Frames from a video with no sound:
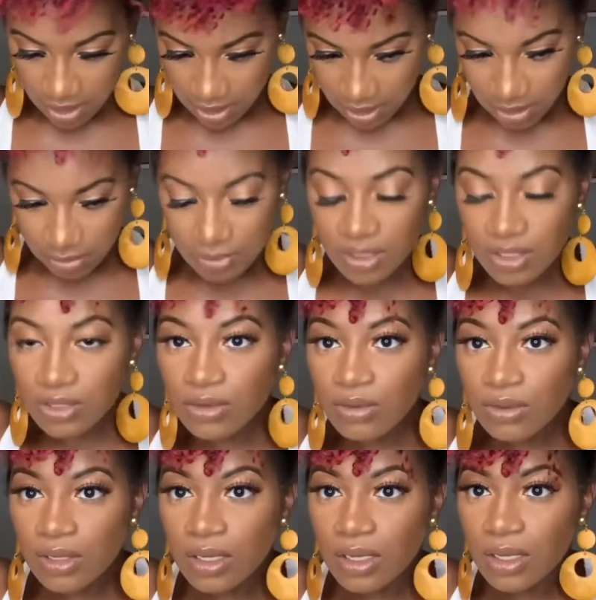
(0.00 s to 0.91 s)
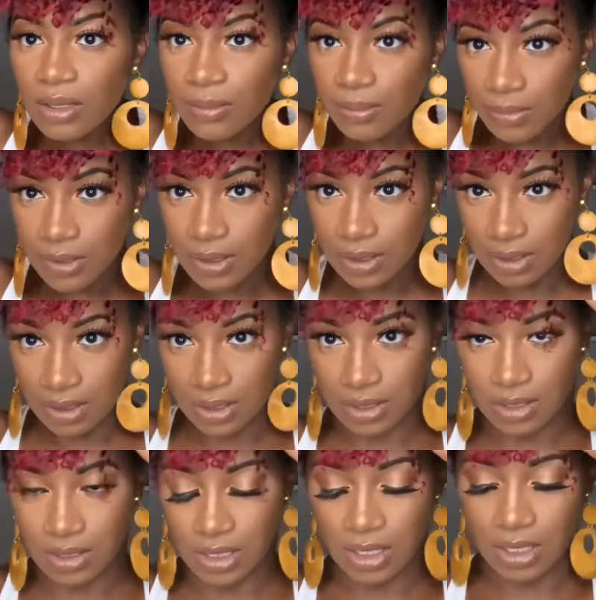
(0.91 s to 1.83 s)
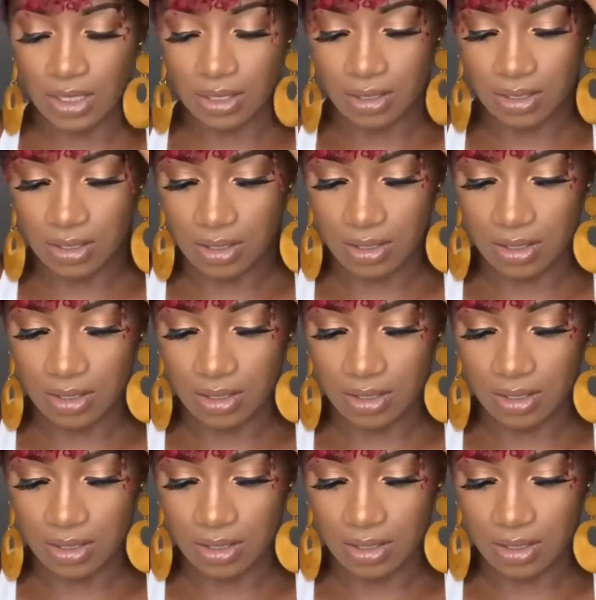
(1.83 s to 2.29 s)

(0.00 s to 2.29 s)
And I'm just going to put this here.